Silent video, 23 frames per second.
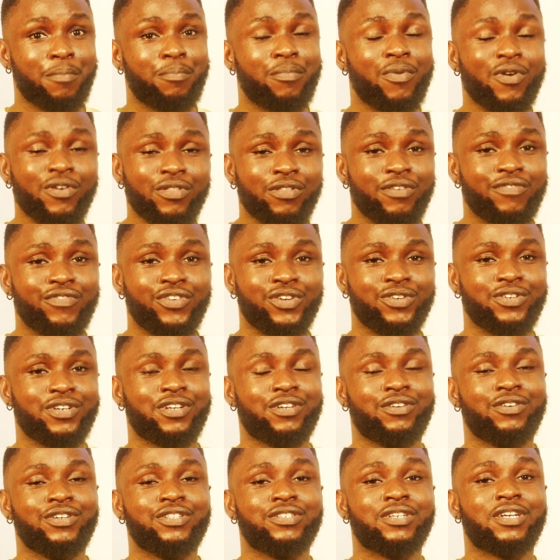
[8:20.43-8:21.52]
Both of you are
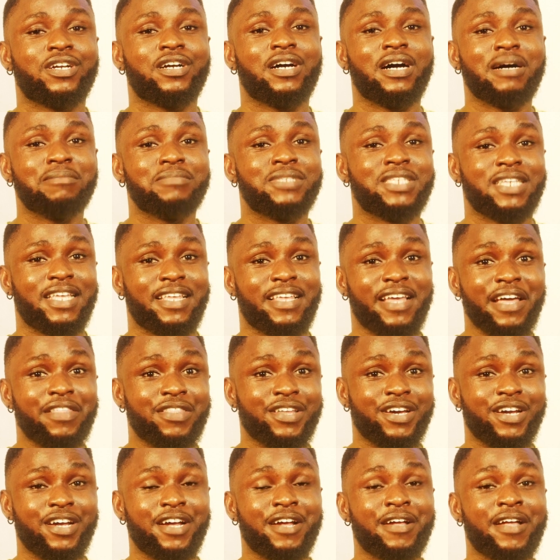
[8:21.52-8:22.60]
going to come
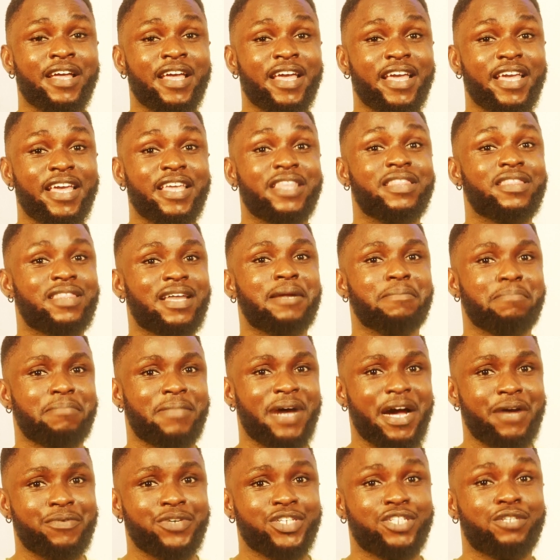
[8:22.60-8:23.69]
together in that
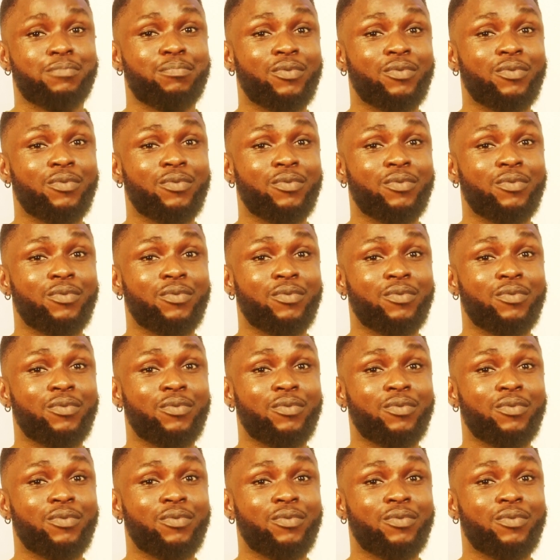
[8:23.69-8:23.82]
marriage.